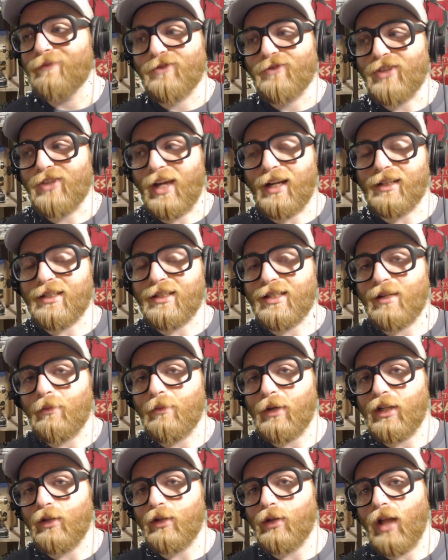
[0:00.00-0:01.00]
Send it to
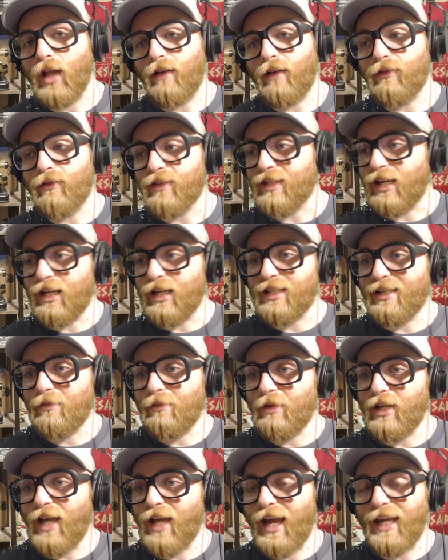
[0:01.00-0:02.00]
somebody you love. Send it to
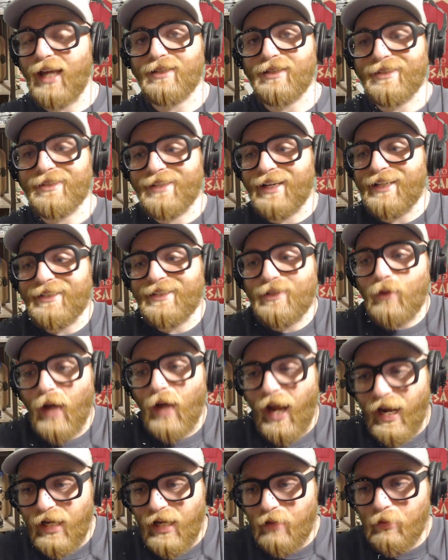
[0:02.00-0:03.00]
somebody you hate. Send it to
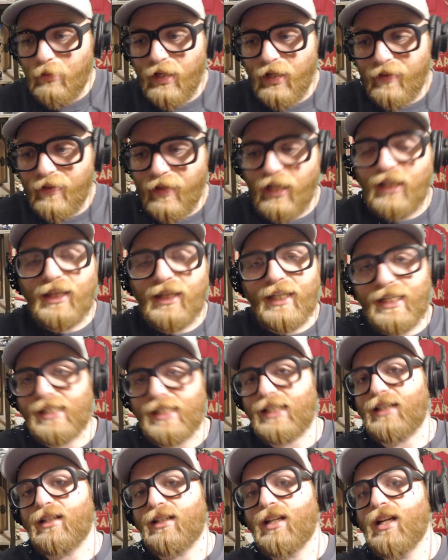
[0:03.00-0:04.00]
anybody that'll listen.